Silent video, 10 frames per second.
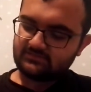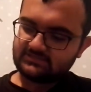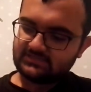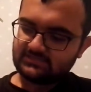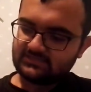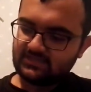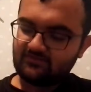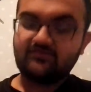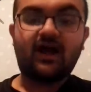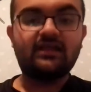which is the
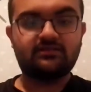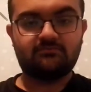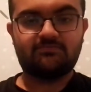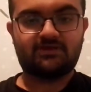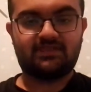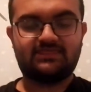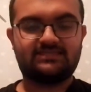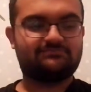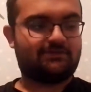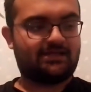final book in
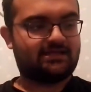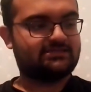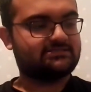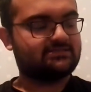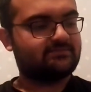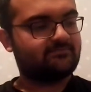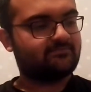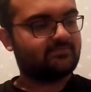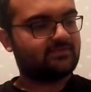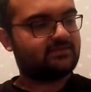this part,
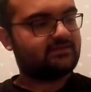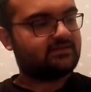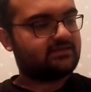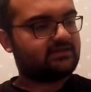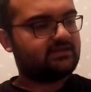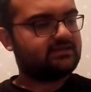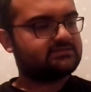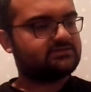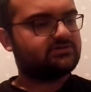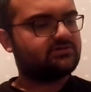
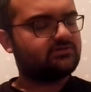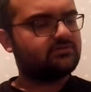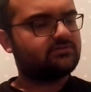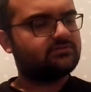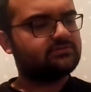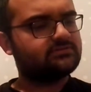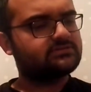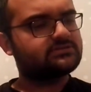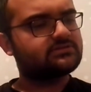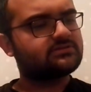is
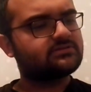called